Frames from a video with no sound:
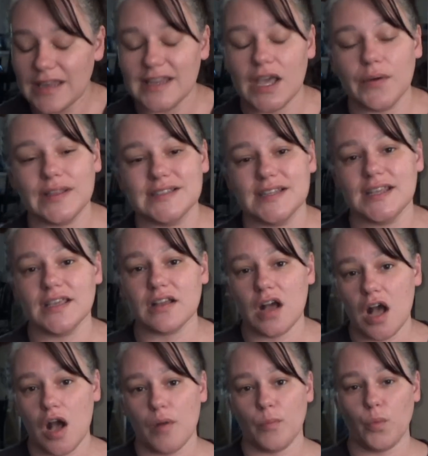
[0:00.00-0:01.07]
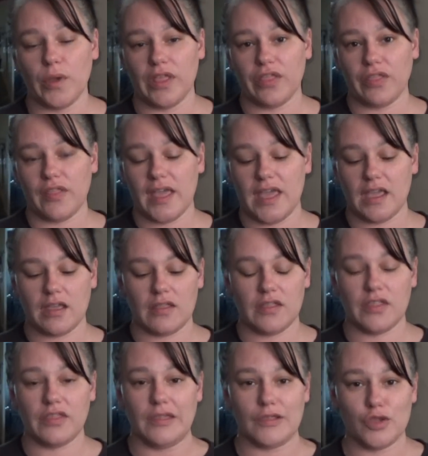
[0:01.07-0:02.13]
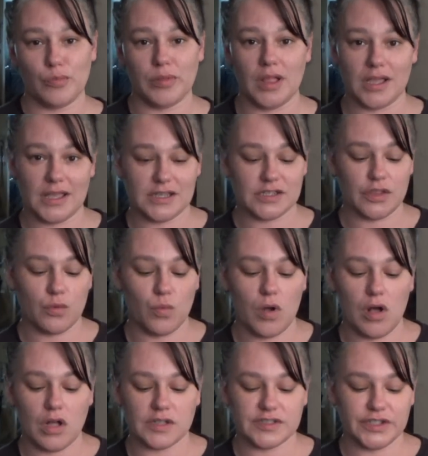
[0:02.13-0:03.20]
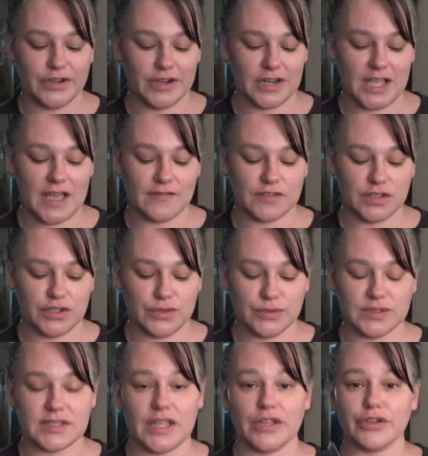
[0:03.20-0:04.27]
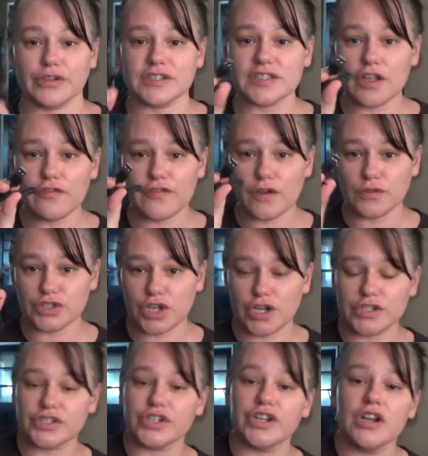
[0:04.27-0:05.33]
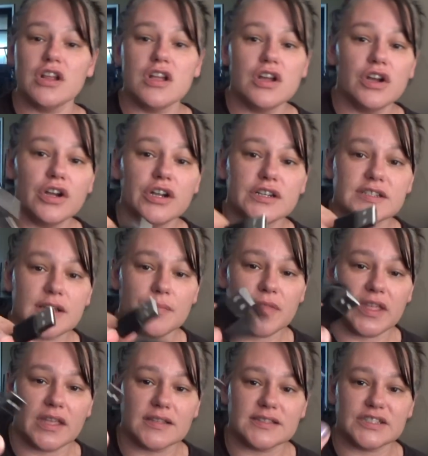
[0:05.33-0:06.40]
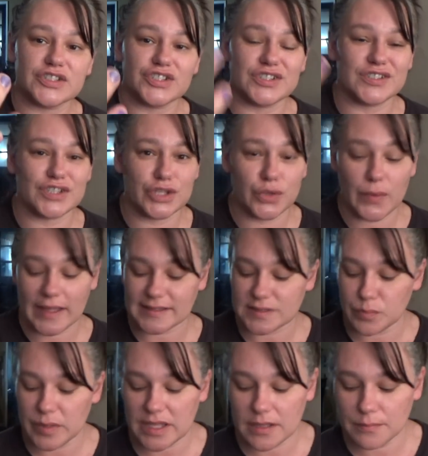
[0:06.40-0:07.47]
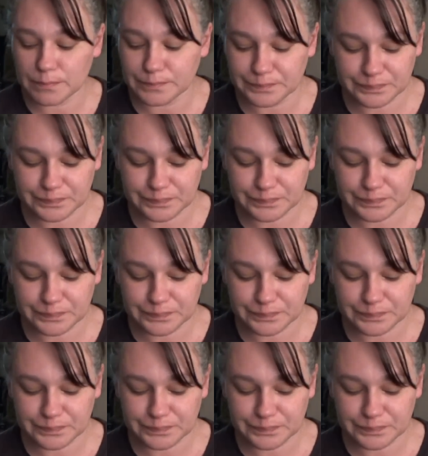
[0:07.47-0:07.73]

Now it didn't come with like the thing you plug into the wall, so you're gonna have to use like your cell phone charger or something because it's just USB.